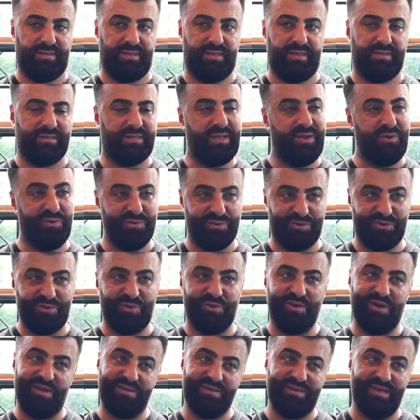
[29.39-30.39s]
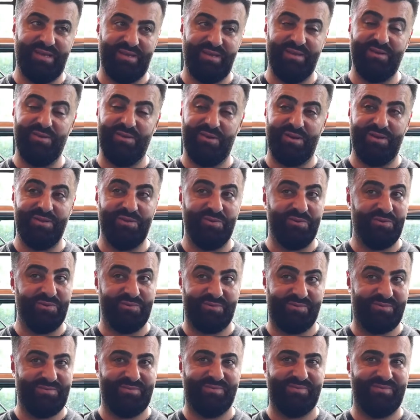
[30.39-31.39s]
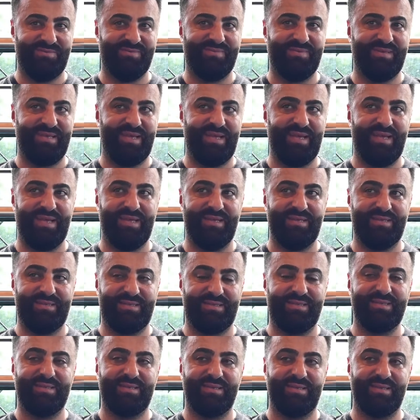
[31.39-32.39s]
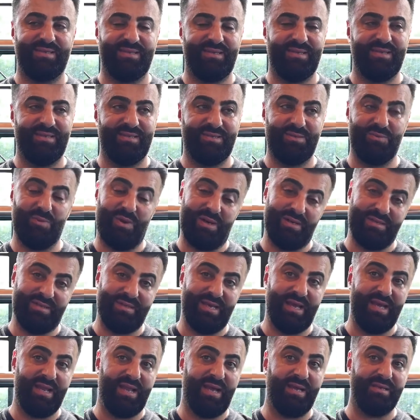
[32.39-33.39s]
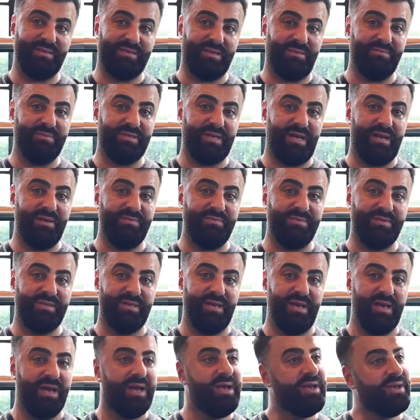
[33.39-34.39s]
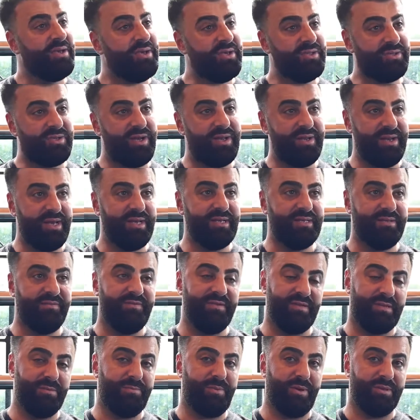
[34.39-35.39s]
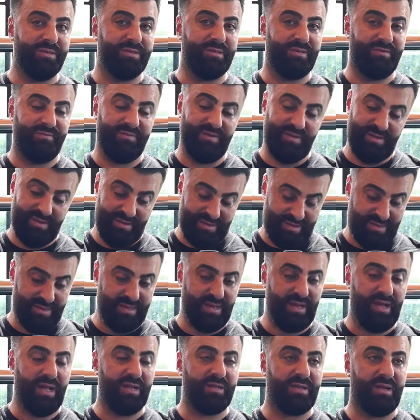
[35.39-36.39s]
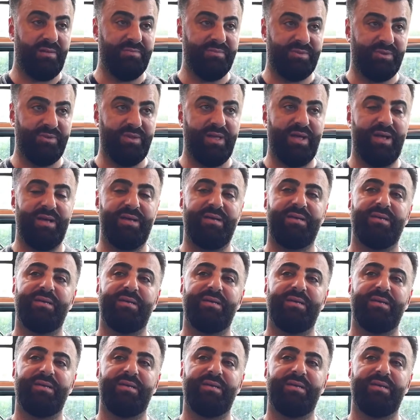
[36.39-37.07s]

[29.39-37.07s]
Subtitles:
it's a long story, I'll tell you, and this is what I say, like sometimes you turn negative into positive, and I'll come to that.